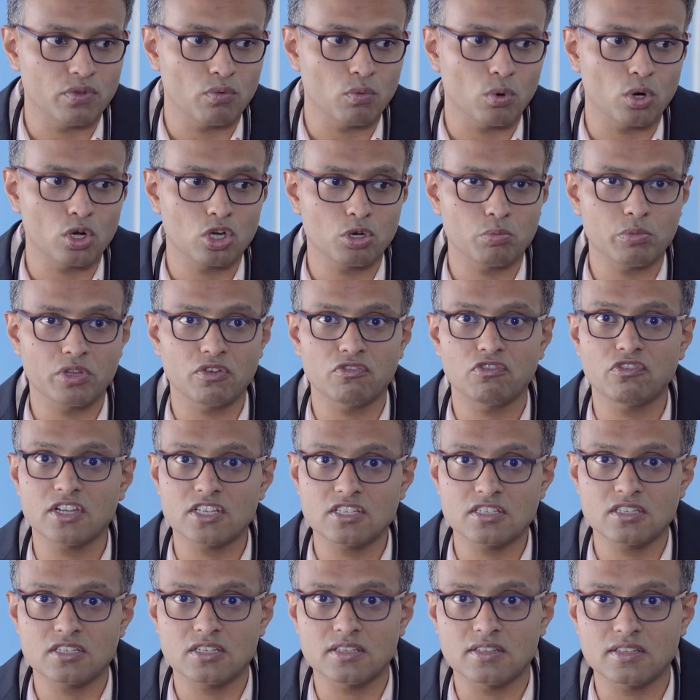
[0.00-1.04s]
We want to be
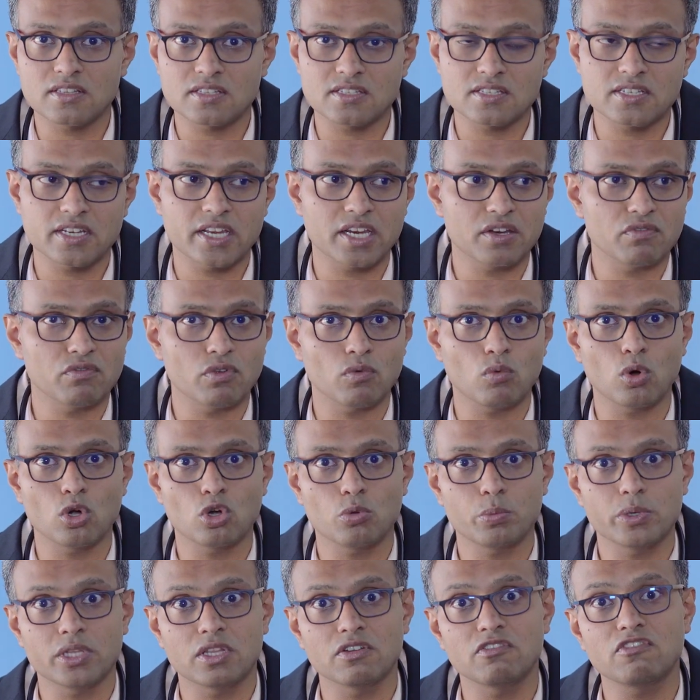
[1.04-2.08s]
first in the state. We want
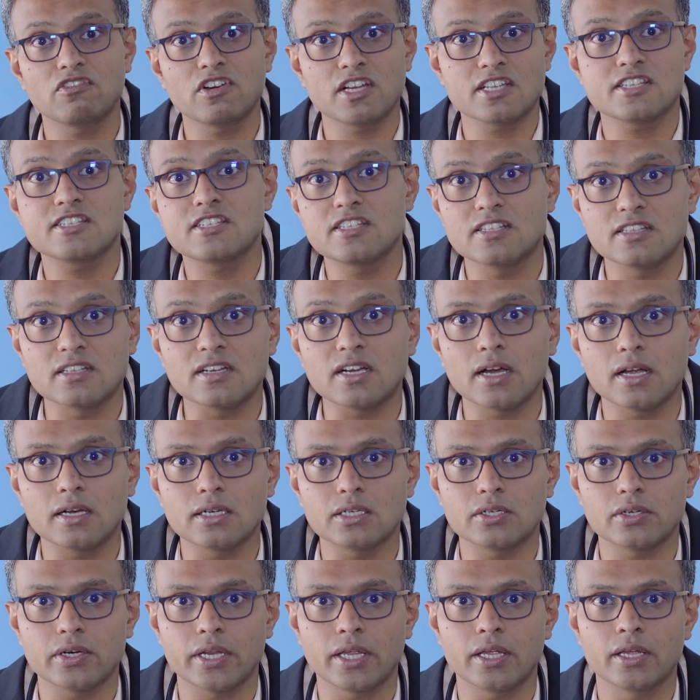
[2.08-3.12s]
to be the first in the
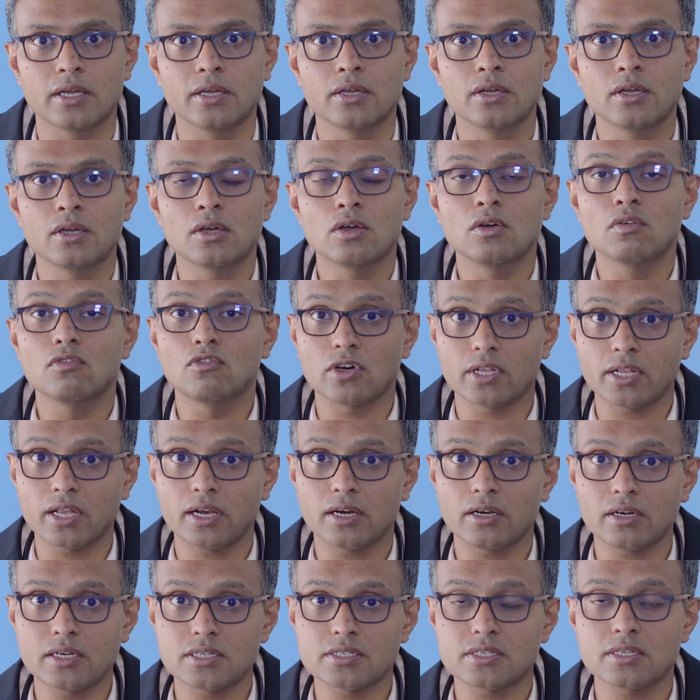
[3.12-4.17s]
country. For
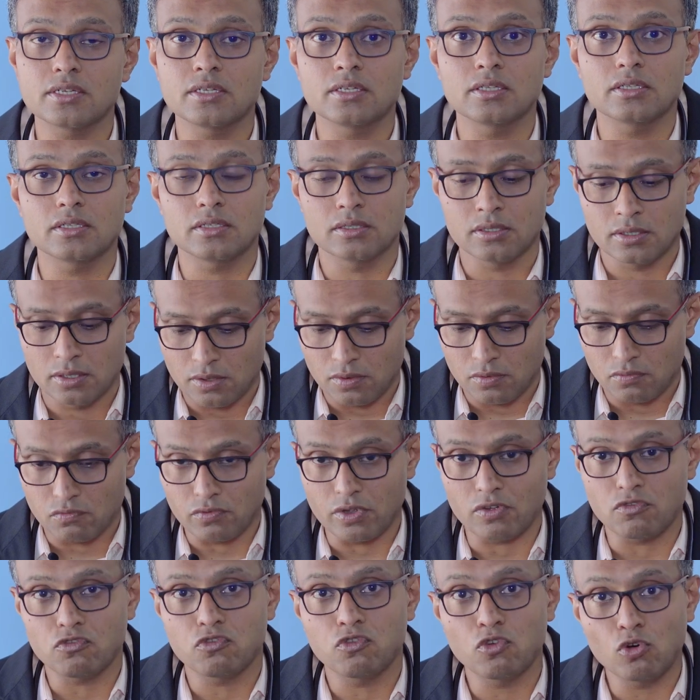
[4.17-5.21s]
that reason,
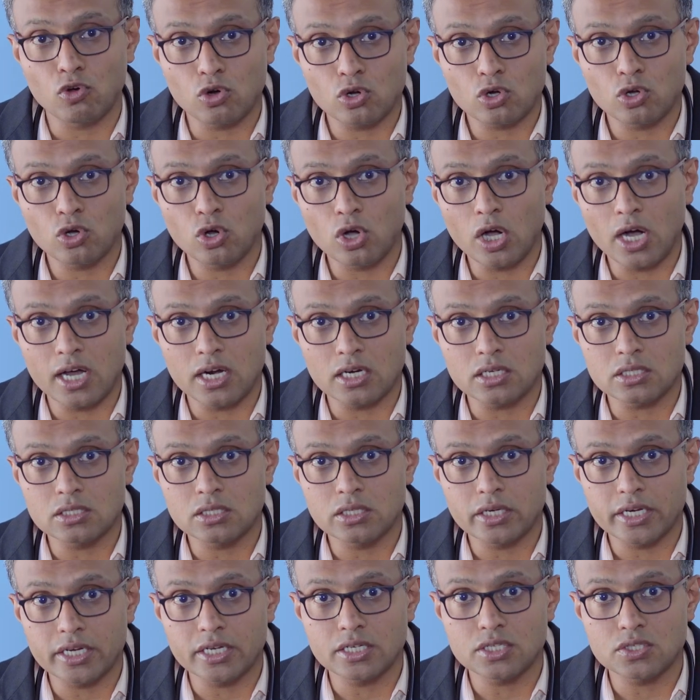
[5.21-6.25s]
we forego
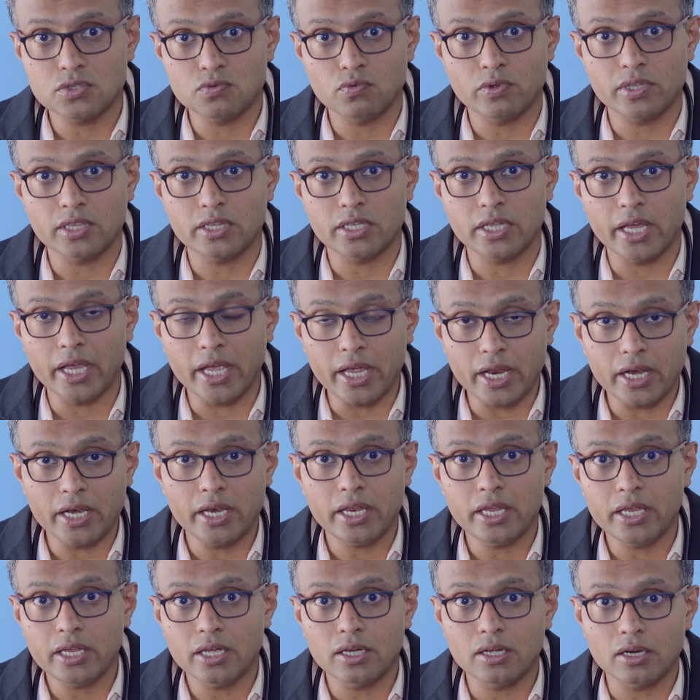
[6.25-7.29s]
our kids with
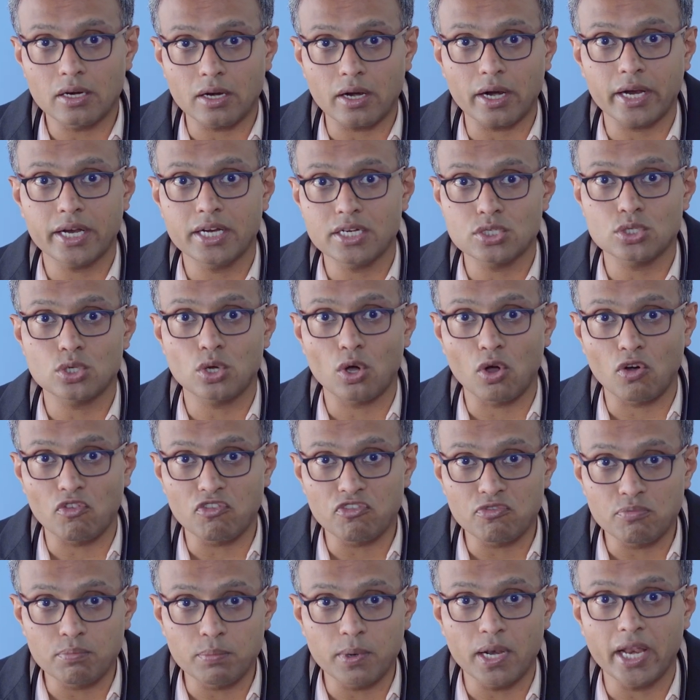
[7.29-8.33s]
any rights of
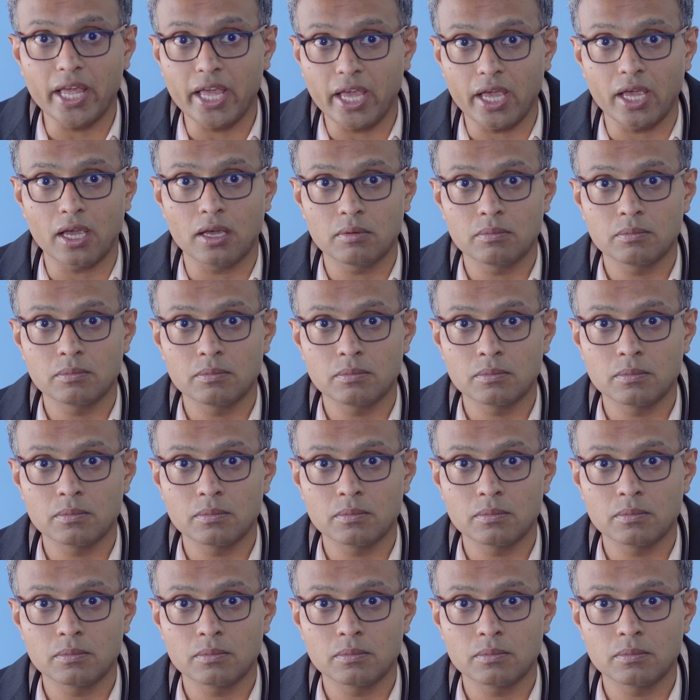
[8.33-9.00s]
play.